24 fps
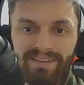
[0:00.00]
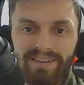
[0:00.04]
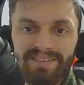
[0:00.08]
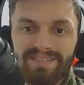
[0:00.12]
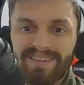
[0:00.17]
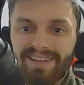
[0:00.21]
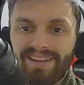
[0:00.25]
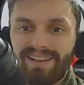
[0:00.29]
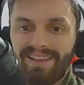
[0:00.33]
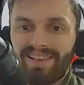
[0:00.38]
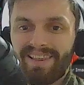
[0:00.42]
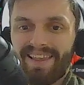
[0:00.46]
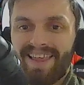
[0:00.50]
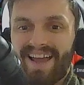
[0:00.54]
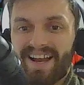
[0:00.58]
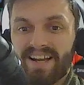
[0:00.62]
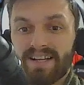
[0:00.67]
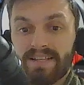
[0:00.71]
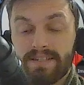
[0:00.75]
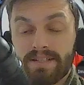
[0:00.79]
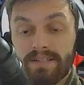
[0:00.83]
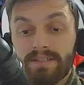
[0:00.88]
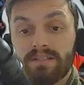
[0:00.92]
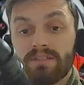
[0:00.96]
the
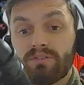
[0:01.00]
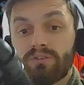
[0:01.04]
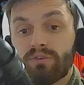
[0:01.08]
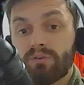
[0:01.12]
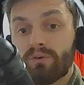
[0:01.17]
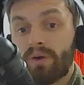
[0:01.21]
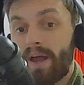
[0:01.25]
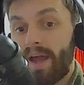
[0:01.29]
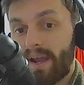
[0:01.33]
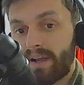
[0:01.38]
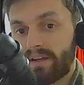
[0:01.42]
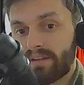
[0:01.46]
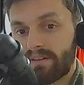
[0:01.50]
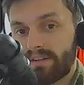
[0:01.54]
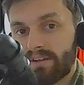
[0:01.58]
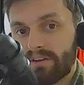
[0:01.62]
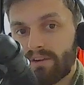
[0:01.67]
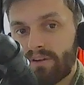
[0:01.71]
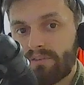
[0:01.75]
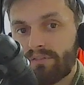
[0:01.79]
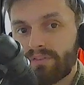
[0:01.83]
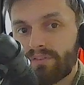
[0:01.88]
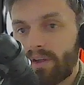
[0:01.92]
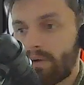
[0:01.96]
selected to
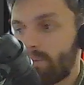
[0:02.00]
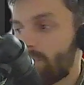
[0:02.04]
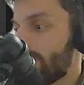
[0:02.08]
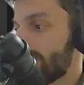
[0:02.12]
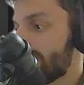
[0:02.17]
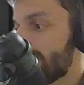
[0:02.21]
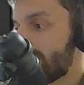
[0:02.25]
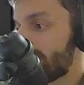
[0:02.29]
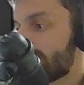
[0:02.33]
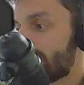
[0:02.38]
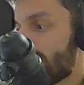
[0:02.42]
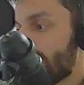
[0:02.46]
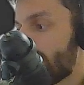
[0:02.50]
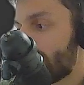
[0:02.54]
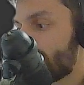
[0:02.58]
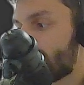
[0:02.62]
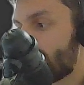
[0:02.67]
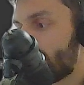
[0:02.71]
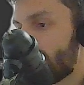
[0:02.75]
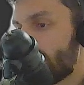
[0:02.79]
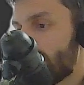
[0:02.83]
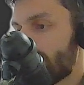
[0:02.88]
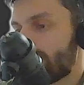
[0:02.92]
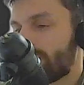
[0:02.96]
active. Now what that does
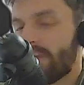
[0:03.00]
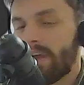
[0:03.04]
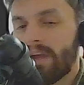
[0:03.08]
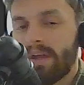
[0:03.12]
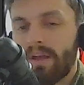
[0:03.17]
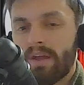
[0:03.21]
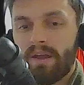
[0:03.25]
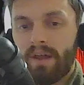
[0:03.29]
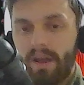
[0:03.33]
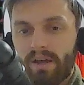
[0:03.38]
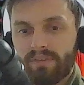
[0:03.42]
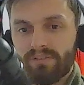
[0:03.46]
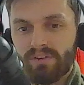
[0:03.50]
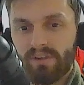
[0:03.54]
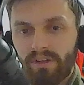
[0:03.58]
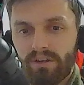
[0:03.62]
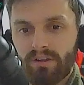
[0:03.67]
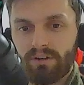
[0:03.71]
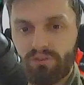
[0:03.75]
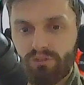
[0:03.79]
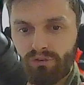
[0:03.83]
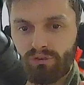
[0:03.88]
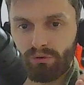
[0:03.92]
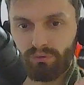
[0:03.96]
is, as
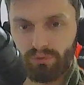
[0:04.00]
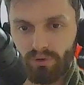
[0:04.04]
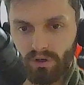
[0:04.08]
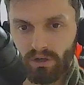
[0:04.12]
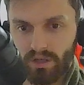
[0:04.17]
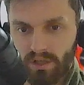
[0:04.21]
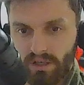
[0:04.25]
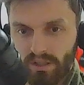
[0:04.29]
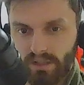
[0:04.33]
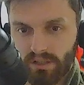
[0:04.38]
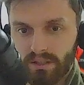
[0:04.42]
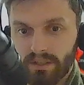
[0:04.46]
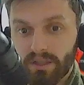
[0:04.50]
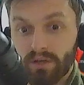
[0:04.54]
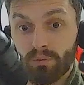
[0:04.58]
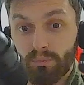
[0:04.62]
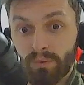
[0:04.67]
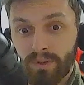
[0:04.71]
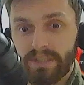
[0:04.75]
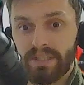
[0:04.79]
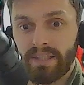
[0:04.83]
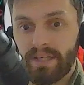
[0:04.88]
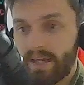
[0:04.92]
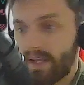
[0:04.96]
I showed you earlier
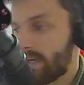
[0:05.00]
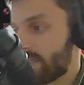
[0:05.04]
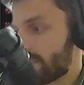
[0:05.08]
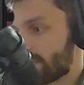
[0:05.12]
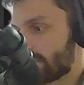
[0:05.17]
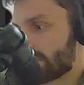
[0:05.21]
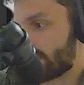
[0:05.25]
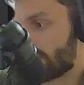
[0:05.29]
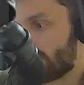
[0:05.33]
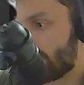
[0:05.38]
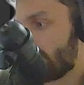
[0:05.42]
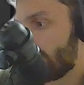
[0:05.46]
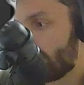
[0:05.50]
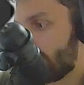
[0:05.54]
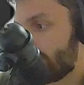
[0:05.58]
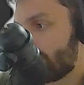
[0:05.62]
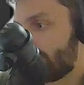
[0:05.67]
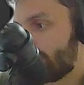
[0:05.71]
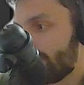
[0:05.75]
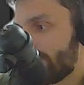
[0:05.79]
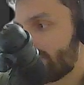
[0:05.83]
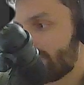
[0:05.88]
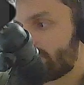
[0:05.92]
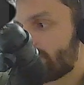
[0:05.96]
with the error,
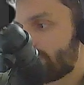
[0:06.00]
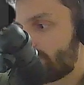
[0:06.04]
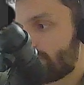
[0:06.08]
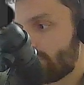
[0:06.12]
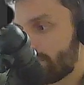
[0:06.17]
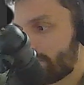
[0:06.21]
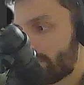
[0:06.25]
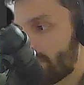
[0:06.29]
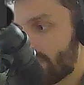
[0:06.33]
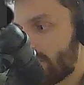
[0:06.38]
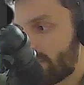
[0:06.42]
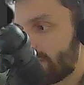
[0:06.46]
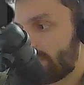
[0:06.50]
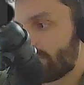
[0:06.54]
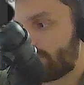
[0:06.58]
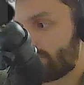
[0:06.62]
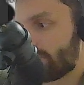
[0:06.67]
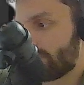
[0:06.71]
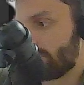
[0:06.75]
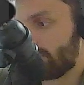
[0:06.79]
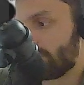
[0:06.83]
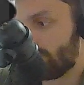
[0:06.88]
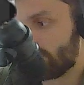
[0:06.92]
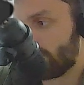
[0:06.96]
you need two bodies
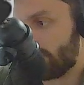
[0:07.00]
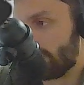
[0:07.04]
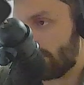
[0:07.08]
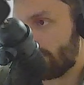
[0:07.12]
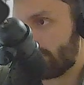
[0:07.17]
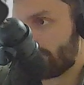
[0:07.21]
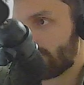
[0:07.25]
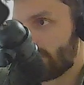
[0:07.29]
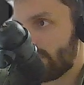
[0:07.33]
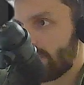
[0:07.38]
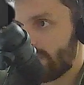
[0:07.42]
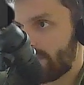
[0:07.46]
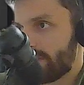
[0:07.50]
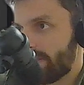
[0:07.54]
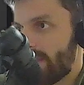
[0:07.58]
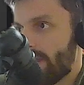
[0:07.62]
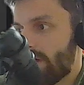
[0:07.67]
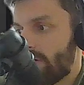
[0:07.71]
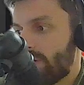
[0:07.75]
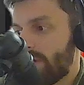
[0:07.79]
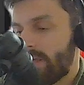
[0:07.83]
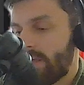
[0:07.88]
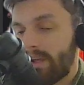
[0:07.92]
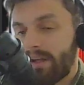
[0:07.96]
to do this.
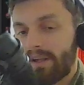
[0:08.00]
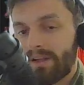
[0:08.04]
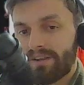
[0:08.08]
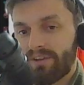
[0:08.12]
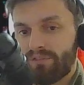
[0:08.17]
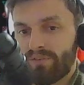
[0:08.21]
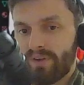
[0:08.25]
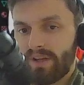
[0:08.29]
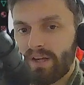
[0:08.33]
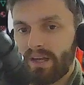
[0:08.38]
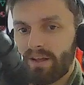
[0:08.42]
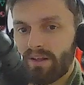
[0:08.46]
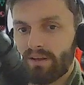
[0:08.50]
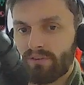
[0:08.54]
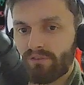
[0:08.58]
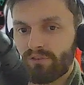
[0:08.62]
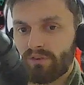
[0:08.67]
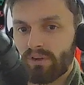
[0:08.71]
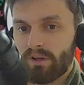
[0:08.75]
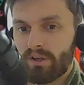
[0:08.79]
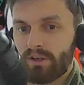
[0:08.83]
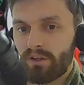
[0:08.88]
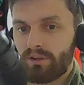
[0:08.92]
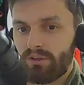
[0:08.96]
Now the thing
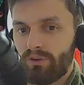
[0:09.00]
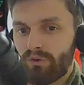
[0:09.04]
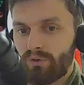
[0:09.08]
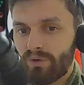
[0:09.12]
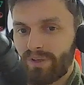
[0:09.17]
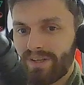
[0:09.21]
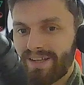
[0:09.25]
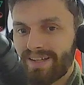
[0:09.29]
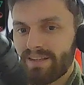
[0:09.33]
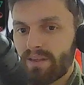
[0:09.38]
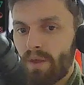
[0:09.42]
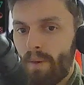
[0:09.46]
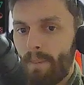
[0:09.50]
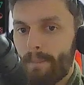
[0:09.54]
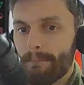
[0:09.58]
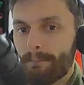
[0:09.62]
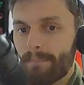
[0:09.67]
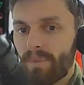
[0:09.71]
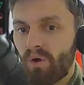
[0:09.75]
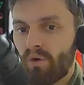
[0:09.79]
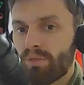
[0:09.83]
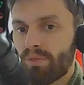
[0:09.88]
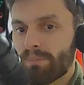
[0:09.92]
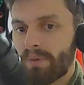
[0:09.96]
is, you need
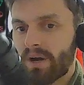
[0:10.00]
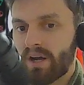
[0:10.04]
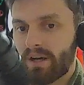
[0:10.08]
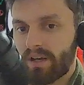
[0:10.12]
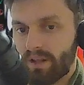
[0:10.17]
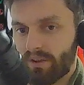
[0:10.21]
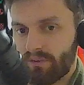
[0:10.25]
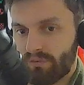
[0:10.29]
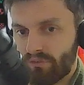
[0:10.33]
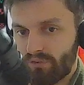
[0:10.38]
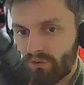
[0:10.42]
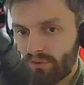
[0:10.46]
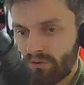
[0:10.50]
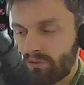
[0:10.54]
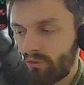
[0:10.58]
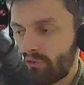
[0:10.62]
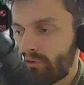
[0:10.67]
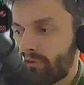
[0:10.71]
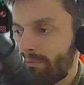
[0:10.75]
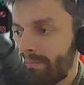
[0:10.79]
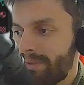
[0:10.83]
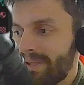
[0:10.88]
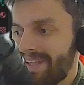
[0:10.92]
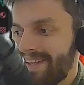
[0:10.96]
both bodies
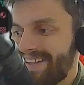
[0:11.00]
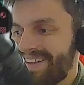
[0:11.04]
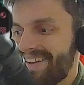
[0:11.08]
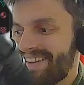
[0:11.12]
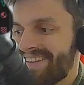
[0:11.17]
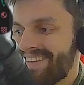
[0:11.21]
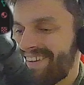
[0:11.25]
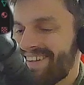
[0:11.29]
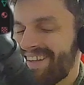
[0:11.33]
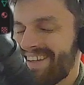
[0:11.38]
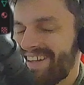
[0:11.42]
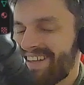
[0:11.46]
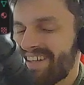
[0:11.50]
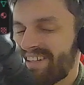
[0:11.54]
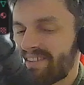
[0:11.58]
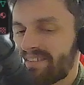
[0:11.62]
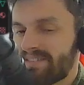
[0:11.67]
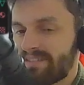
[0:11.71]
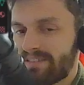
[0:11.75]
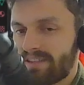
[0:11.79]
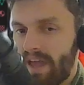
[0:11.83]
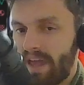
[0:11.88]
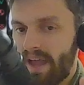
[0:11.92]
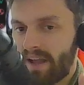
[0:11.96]
to be in the
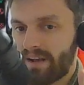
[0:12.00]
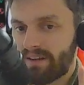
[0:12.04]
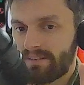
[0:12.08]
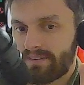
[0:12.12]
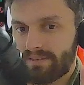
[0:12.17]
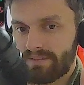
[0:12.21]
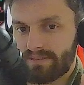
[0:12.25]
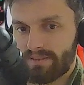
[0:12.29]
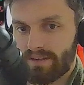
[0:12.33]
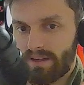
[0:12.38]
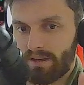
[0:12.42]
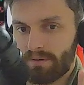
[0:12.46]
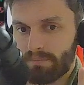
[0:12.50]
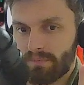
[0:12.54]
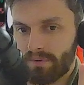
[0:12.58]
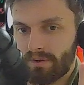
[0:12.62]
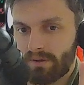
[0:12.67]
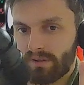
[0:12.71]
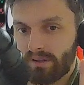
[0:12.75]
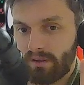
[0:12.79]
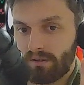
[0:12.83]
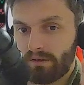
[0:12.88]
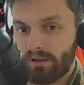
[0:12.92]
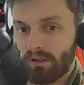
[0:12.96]
exact same
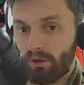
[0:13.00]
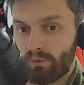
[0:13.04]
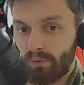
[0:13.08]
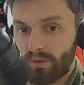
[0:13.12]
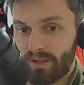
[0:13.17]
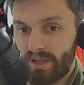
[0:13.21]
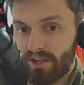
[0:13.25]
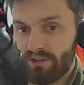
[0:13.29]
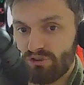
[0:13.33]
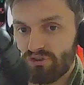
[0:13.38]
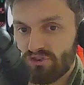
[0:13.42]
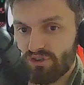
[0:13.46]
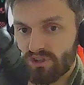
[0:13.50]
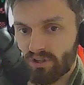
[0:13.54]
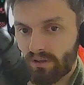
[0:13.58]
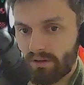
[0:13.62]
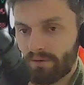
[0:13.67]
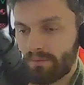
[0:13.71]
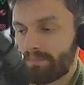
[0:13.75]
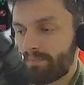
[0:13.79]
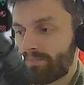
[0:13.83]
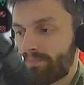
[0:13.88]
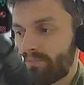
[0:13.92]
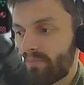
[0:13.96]
location.
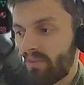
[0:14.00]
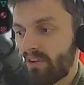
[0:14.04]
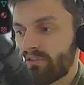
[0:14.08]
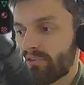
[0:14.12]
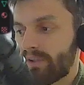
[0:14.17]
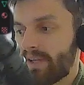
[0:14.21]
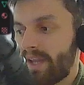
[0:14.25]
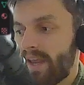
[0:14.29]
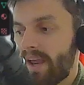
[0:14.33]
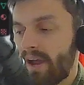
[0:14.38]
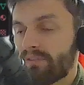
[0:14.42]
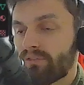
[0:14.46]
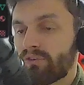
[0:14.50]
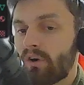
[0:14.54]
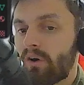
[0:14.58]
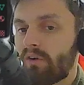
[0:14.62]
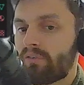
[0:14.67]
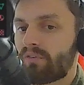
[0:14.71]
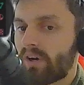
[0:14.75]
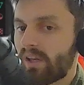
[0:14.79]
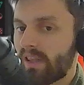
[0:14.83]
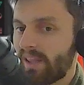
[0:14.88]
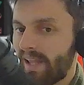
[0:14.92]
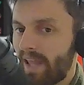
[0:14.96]
So they have to
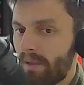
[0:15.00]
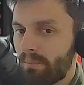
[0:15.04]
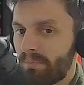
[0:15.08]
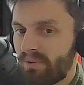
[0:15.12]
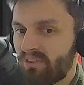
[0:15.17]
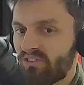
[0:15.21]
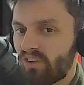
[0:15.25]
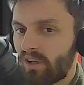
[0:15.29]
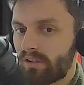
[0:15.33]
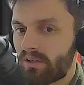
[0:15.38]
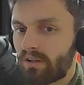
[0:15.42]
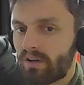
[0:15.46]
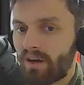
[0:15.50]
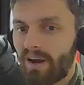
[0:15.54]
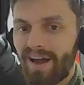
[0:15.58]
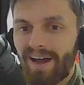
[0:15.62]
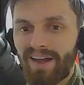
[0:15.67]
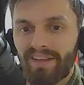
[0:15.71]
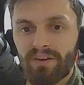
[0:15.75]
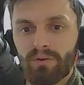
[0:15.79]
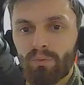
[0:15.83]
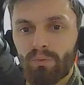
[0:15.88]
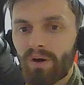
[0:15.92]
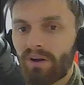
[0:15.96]
overlap each other,
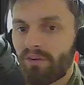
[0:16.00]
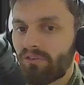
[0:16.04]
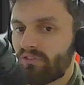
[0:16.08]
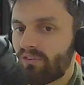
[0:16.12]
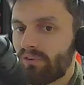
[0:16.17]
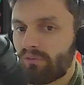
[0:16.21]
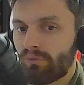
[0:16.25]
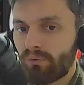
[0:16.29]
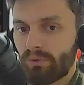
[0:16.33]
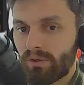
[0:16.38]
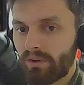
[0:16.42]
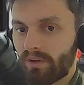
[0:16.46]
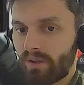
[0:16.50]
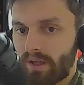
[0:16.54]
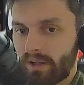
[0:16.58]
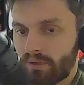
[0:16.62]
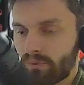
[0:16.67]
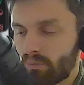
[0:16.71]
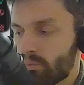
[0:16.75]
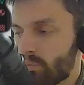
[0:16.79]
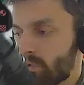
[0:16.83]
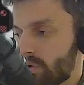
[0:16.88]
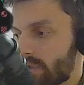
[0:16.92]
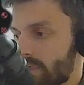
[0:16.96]
otherwise this will
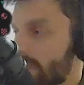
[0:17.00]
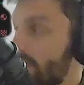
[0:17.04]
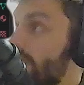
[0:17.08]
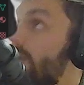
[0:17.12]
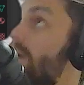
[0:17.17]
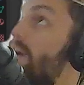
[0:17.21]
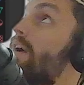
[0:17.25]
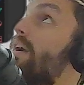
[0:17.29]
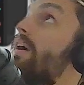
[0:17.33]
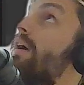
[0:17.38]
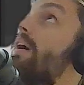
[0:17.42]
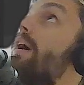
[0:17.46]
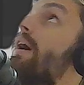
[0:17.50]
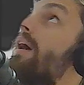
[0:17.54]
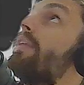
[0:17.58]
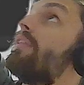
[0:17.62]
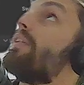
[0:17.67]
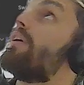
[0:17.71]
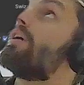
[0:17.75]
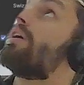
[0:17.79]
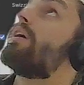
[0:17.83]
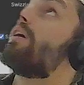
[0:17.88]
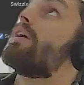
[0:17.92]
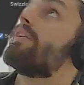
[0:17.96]
not work. And
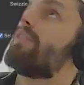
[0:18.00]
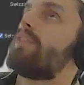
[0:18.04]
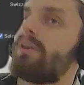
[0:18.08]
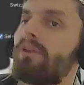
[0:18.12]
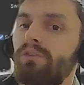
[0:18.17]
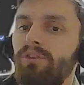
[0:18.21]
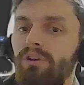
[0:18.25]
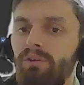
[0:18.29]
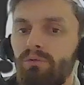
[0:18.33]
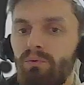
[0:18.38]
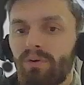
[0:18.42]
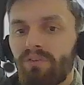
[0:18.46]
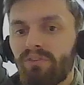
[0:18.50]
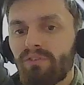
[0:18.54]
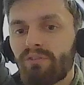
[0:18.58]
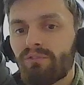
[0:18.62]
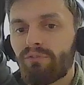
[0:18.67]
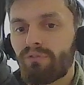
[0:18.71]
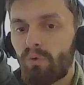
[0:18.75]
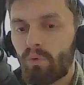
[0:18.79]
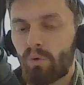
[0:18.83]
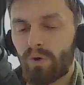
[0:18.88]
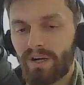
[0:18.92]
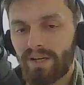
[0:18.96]
the reason
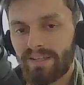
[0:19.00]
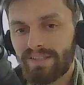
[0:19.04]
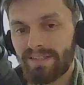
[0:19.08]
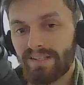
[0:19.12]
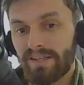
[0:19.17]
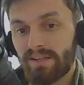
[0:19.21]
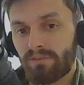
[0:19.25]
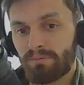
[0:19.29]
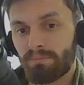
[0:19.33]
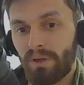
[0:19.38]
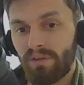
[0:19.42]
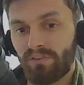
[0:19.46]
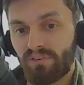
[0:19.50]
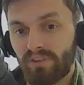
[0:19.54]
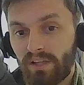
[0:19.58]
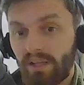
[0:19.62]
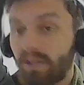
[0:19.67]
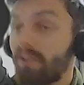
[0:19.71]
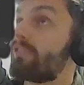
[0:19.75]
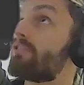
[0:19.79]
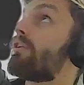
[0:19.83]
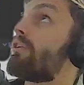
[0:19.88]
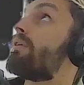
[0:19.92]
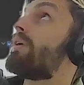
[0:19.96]
for it, it's
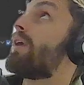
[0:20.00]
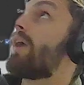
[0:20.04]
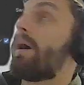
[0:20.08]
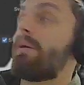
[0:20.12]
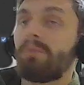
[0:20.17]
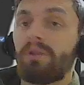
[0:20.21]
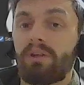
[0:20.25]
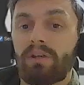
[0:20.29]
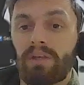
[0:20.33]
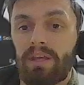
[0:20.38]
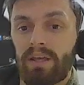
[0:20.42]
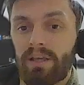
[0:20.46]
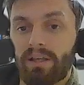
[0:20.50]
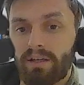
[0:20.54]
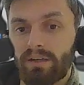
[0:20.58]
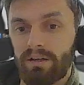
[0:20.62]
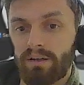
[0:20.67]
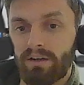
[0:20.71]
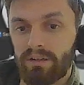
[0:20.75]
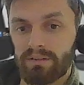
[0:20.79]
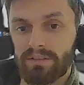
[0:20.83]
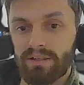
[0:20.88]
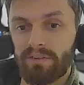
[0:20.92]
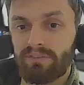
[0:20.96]
basically, sorry, I'm looking,
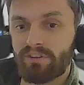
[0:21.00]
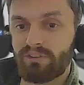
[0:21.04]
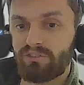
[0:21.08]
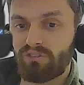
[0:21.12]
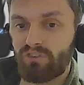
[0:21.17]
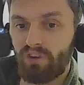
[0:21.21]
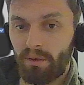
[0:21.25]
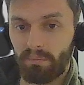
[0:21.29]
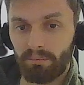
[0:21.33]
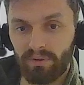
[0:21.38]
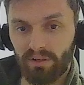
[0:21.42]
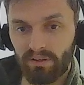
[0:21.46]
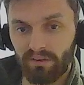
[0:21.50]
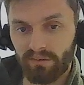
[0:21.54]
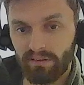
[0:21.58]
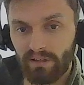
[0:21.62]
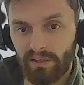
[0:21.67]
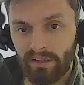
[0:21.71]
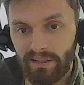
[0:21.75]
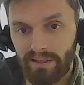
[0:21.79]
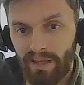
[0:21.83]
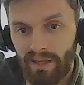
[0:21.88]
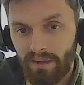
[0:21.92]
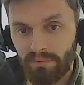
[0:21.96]
there's a Champions
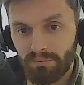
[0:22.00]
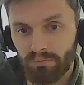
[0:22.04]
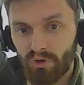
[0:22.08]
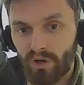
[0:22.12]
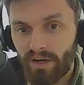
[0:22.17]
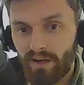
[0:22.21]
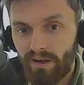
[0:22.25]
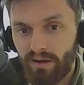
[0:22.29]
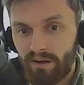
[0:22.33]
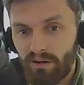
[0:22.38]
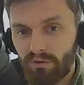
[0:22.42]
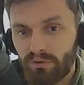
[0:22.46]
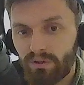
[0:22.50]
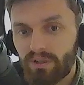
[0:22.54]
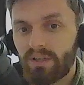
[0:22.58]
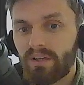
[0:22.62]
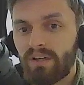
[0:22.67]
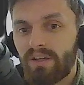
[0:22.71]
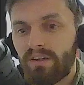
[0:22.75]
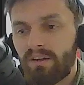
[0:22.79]
League game right now.